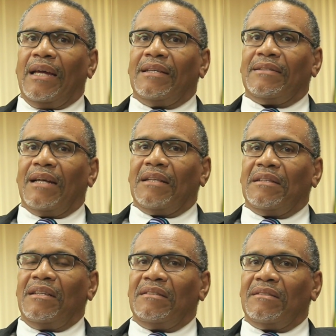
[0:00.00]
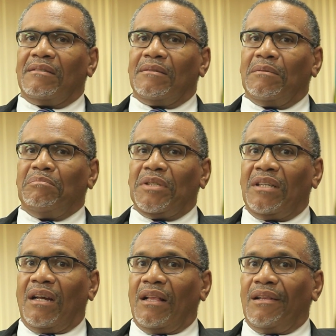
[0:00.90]
is that this
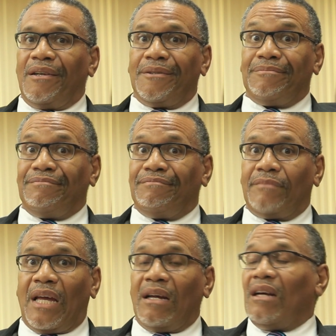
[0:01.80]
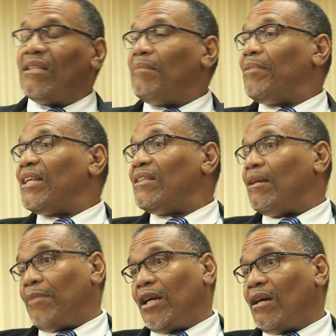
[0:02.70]
particular, I call it a
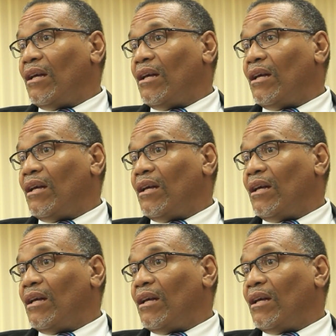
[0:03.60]
pandemic,